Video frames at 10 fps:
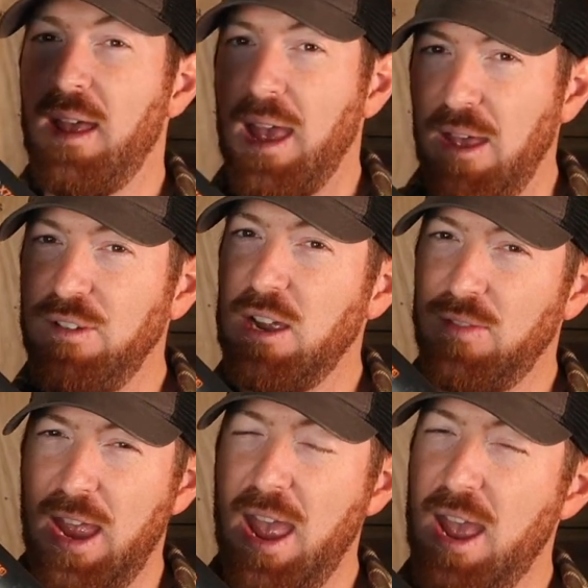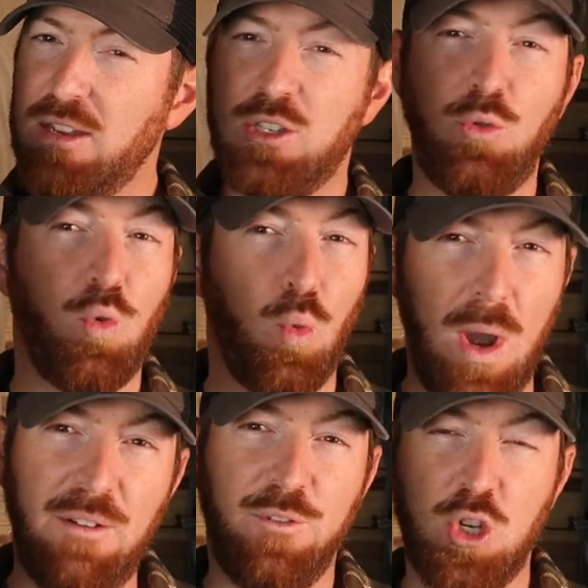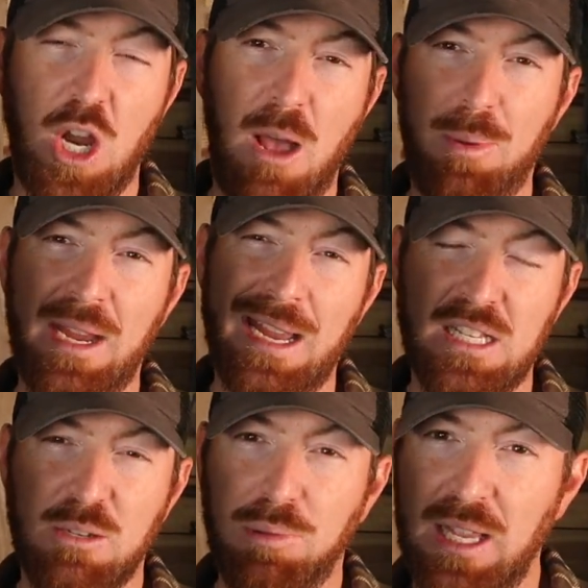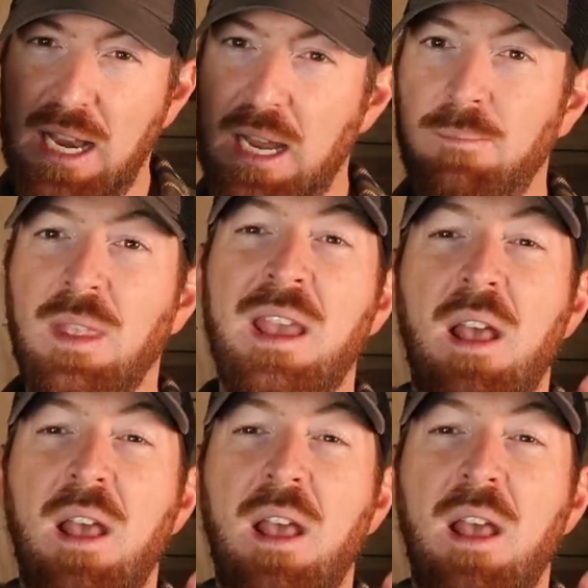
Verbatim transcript: heavy on the heads, great for chopping and splitting.